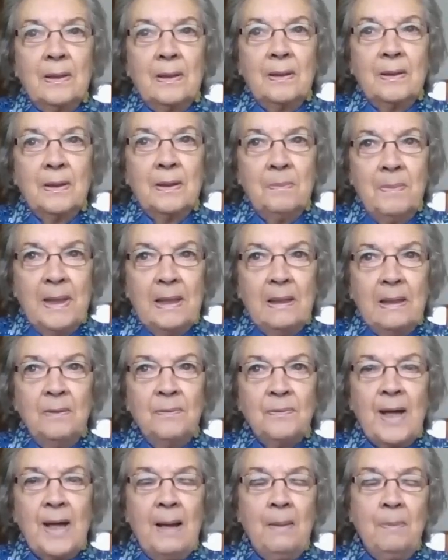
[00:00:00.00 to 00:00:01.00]
the middle
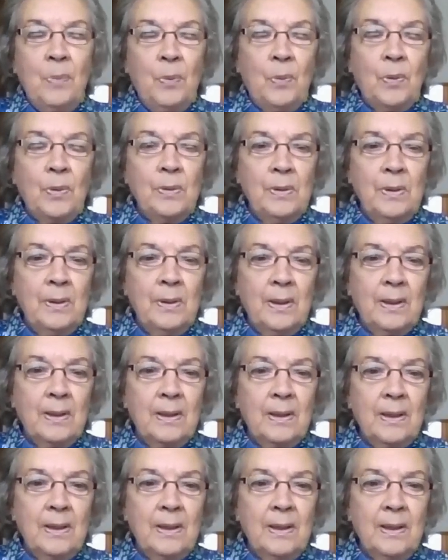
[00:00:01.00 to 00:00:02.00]
of Camborne
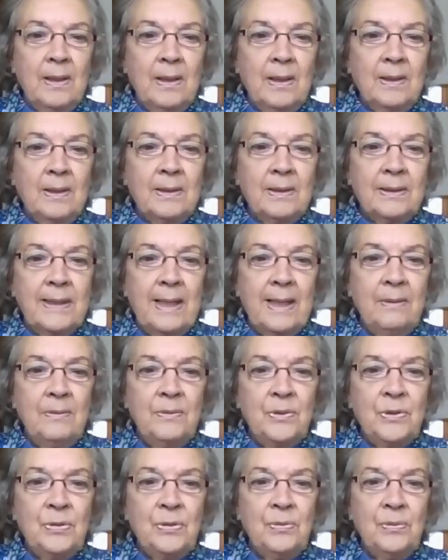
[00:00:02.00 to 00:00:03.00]
down
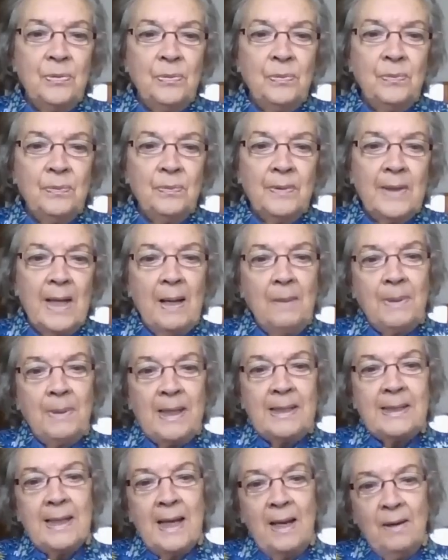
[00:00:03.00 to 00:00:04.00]
to that
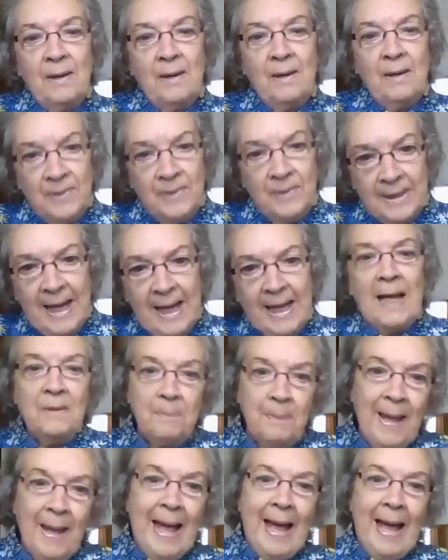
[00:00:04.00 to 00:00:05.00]
place every day and
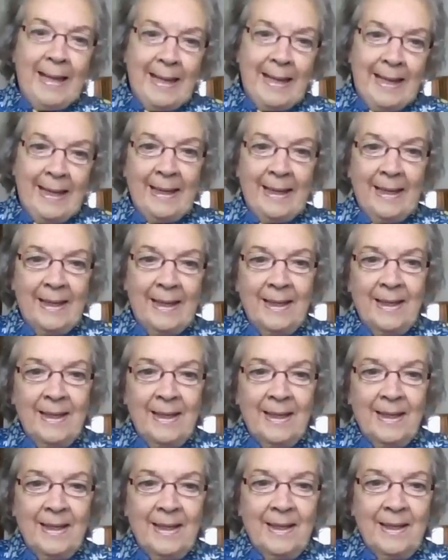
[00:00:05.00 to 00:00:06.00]
back.
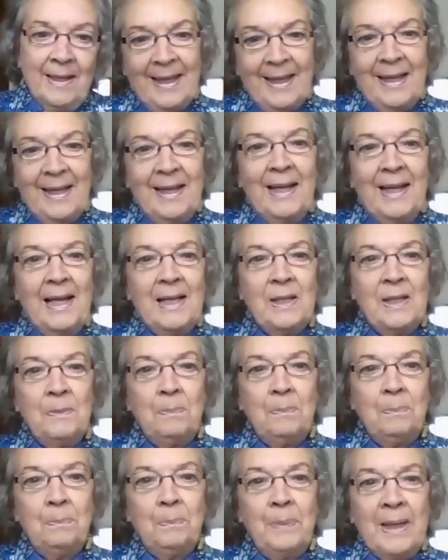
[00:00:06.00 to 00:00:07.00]
And
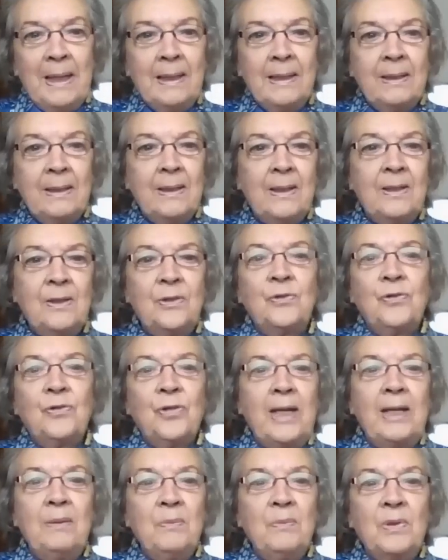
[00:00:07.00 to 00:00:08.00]
the big
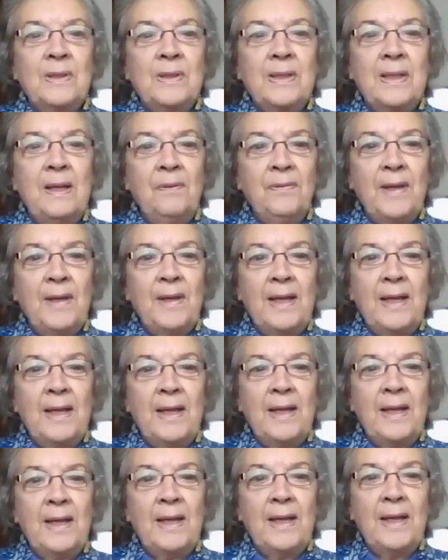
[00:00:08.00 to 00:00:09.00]
treat was if they
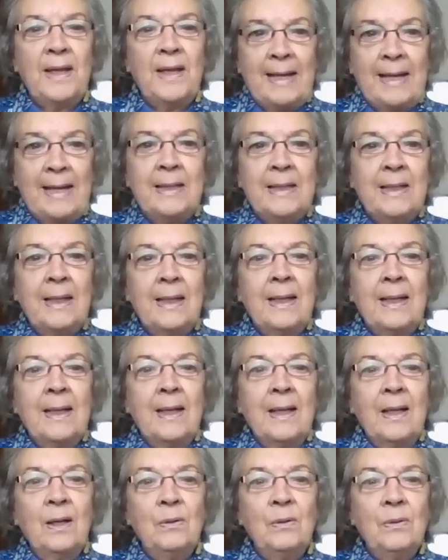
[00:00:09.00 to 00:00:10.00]
had a friend
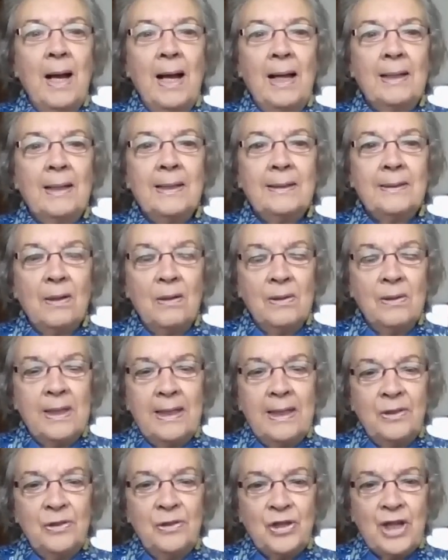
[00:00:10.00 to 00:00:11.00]
who had a donkey
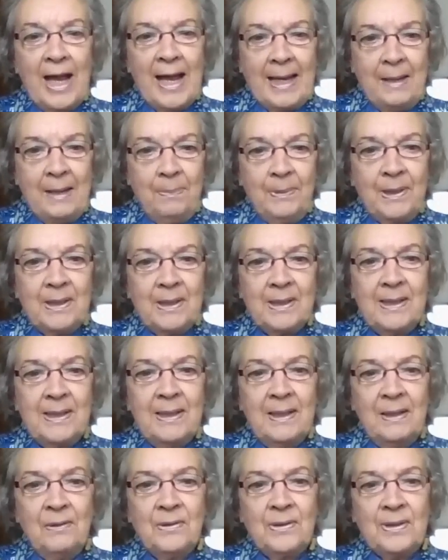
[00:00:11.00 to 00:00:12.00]
and shay, because in
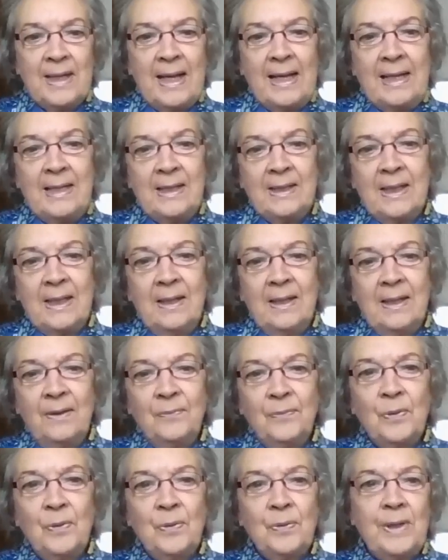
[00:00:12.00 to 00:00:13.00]
those days,
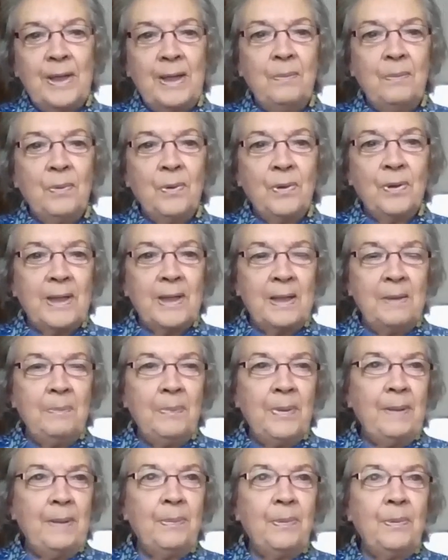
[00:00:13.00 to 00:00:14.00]
for the working
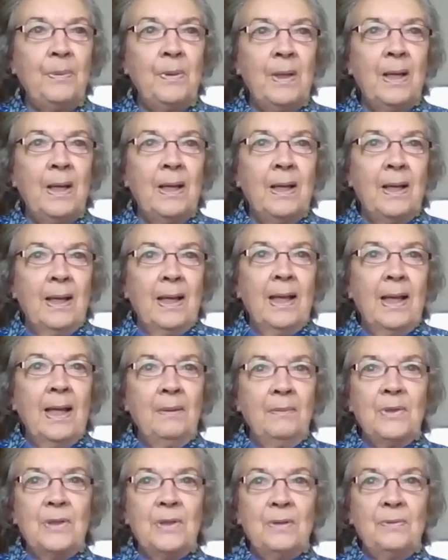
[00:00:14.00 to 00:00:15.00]
people,
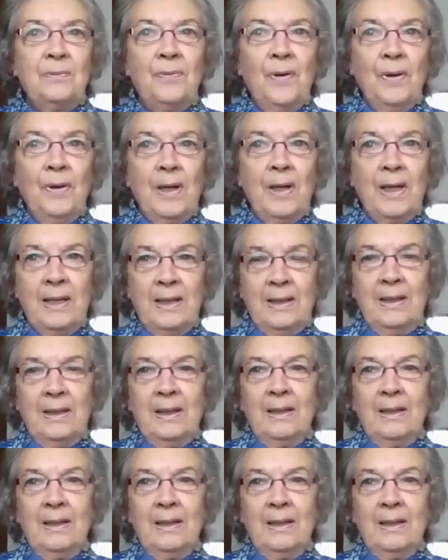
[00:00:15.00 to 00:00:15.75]
it was a very